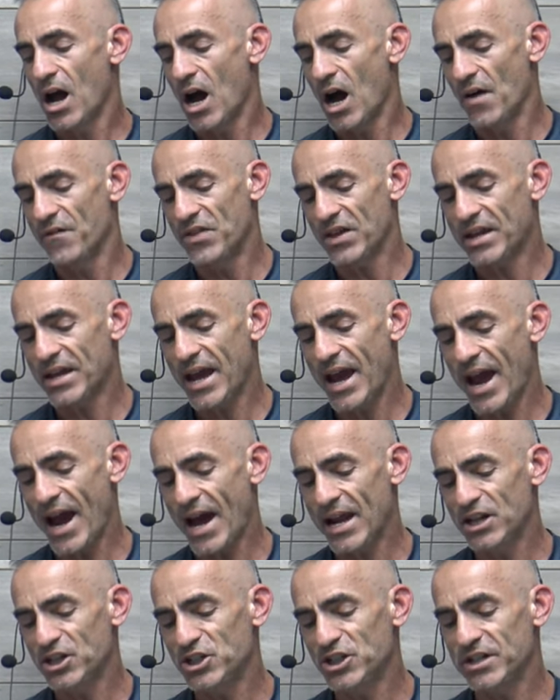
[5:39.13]
of the
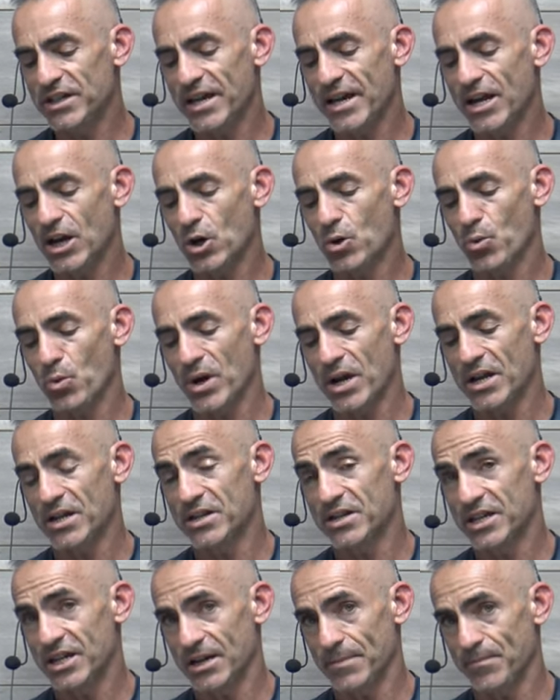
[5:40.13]
catechin in green
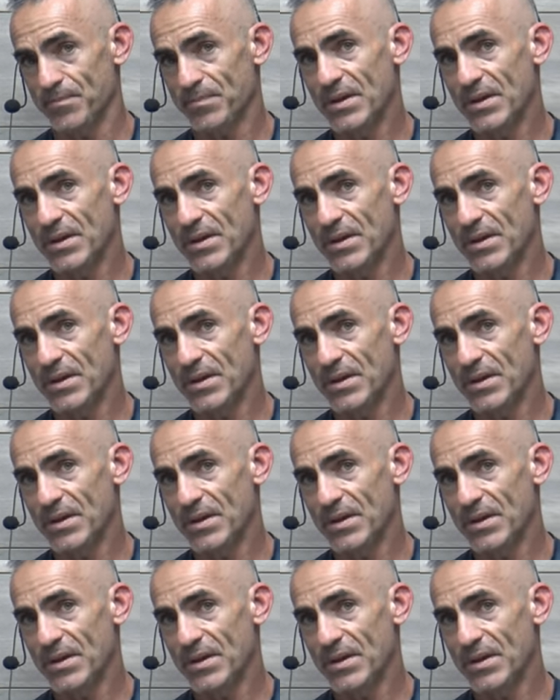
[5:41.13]
tea.